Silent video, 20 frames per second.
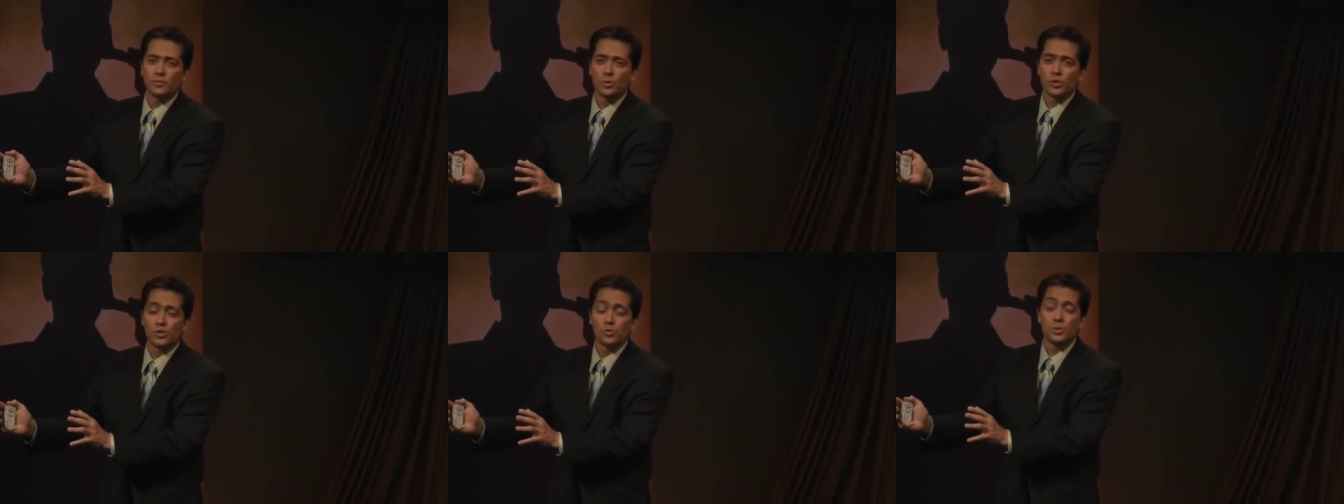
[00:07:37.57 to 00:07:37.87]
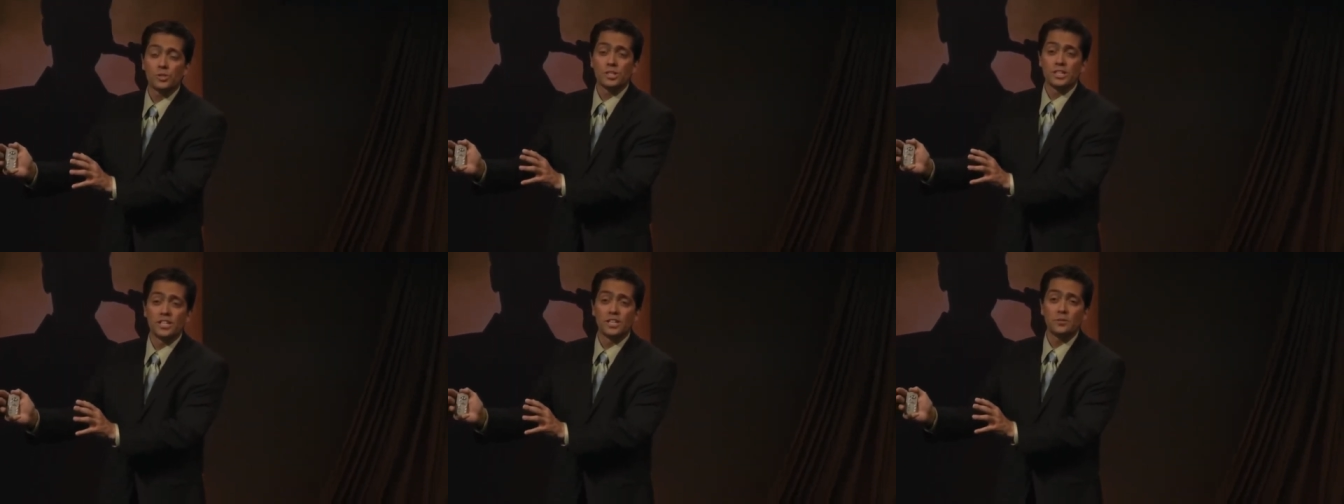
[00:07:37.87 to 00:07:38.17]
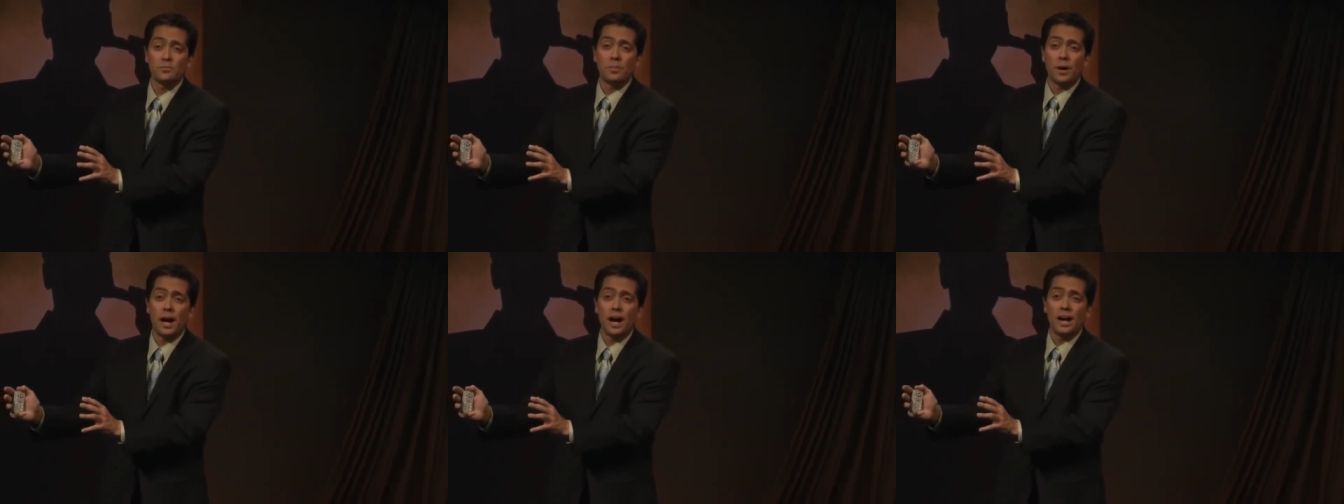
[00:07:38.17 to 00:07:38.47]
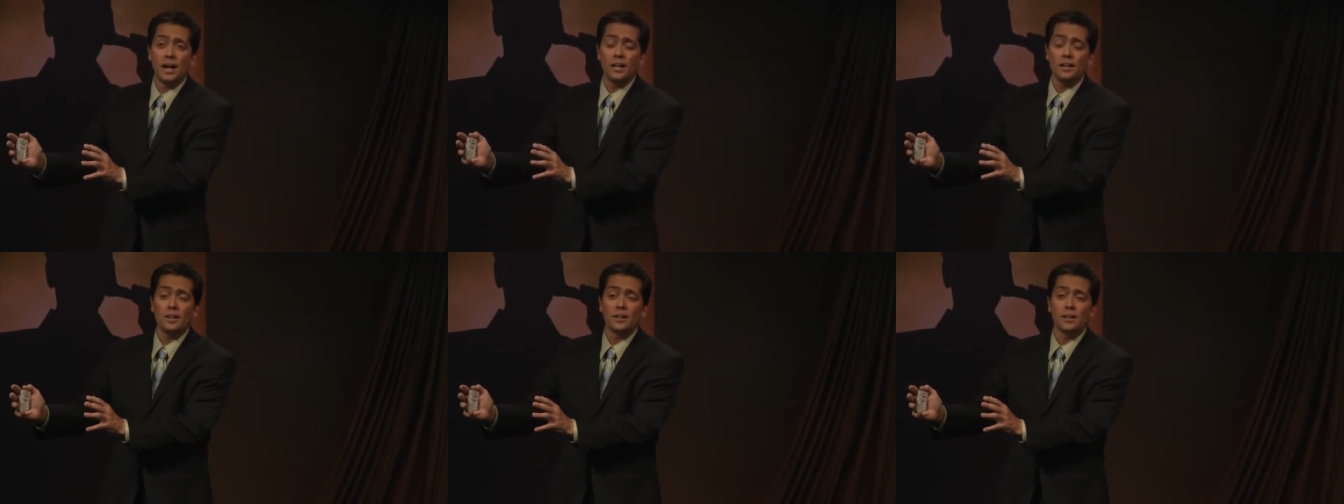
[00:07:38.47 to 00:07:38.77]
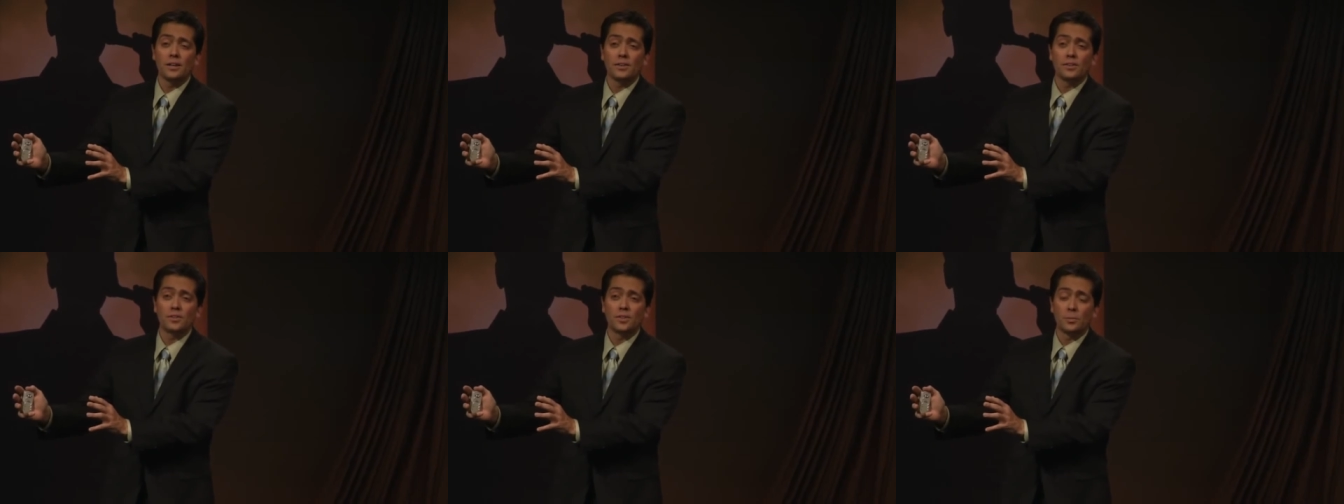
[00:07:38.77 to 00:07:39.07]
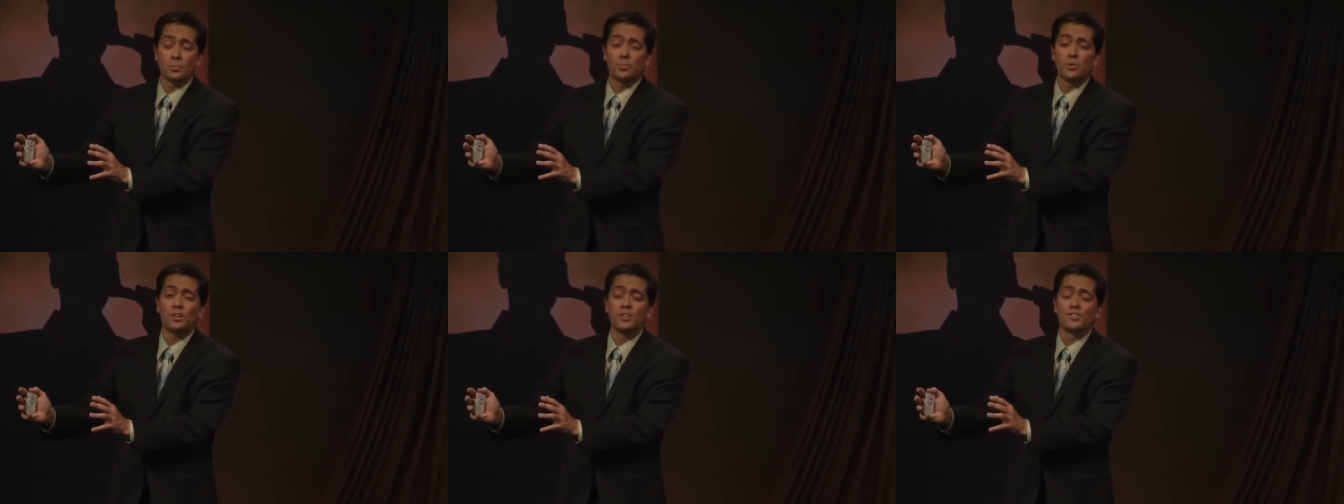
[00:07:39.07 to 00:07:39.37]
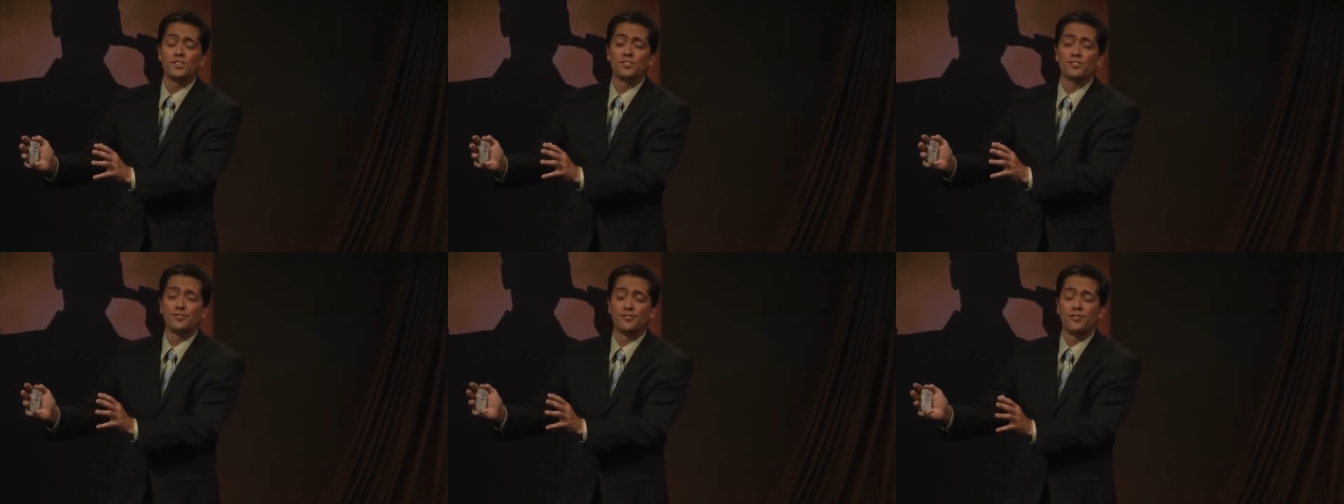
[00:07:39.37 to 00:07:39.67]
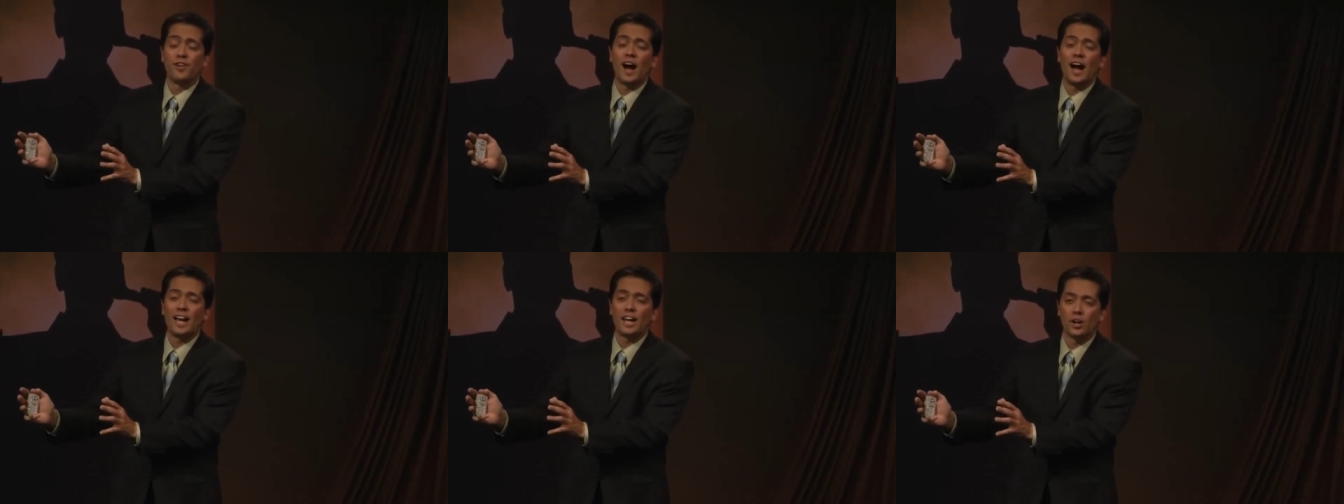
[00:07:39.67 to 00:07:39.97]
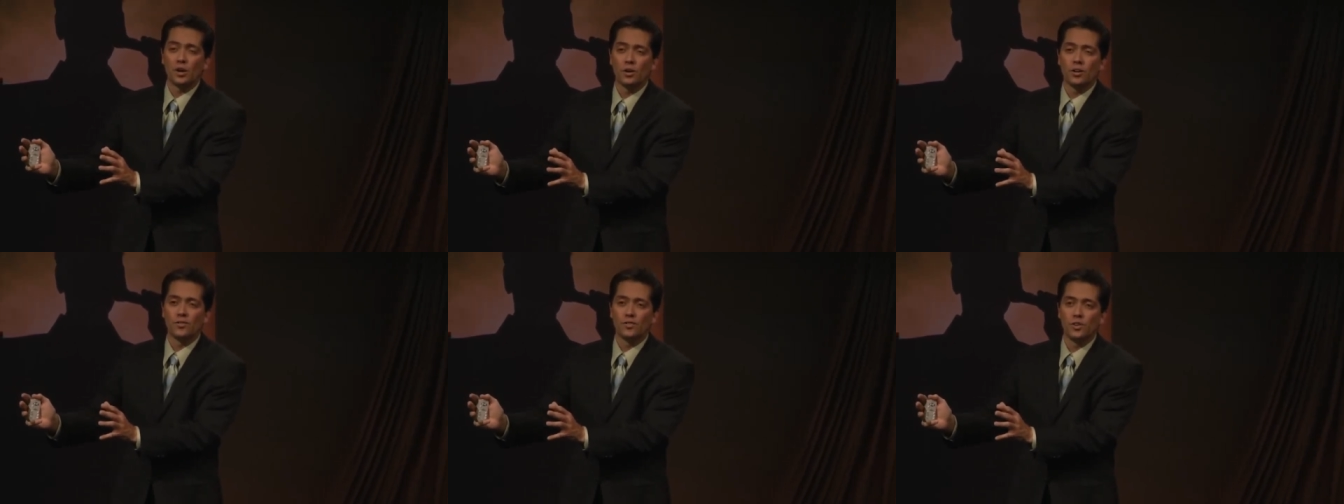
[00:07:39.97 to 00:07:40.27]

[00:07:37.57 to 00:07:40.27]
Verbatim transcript: which was lit by the prince of fire,